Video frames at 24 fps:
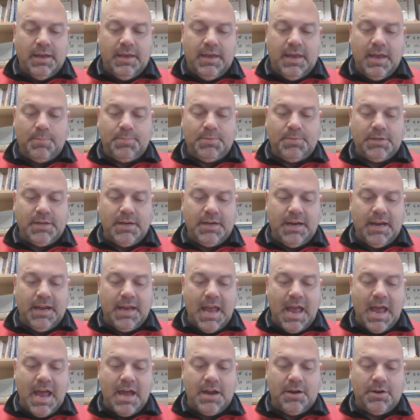Gibson and
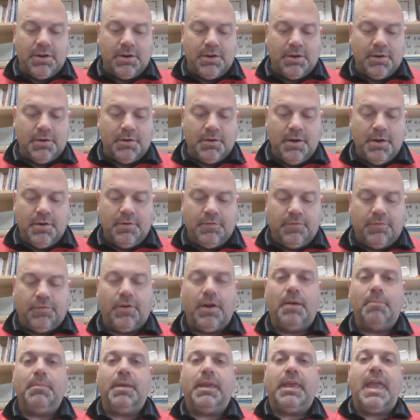Connor
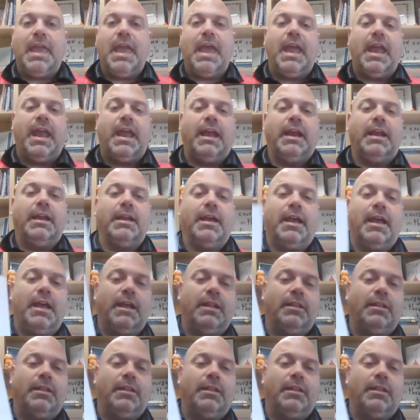from Cade.